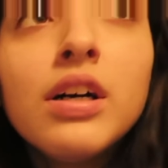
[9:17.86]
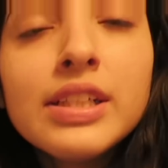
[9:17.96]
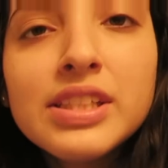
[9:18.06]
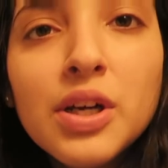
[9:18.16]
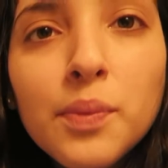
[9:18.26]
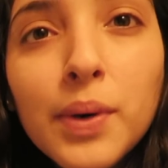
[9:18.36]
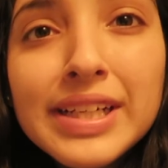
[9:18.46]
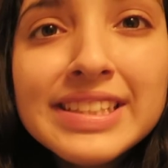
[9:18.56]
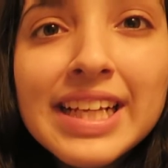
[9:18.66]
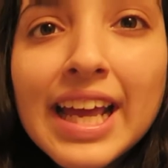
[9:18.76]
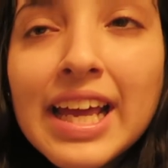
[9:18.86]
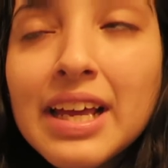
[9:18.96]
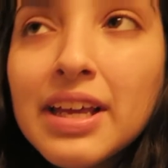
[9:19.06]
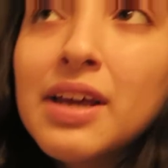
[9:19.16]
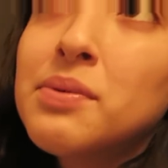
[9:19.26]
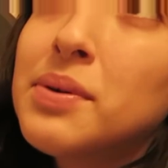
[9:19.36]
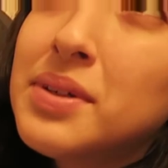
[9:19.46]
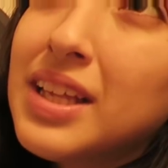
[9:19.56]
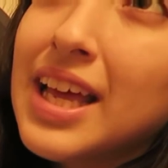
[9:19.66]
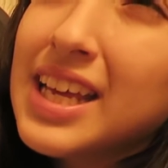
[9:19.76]
Until one day, we
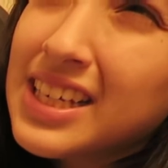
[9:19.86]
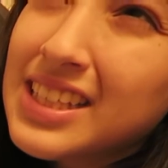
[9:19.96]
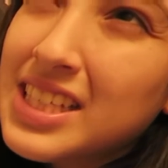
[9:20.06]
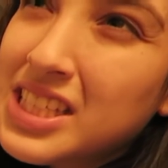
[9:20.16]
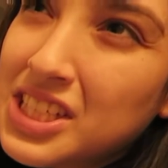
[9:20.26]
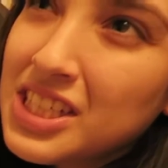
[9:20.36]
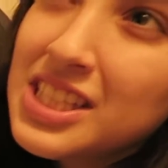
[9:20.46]
were like, let's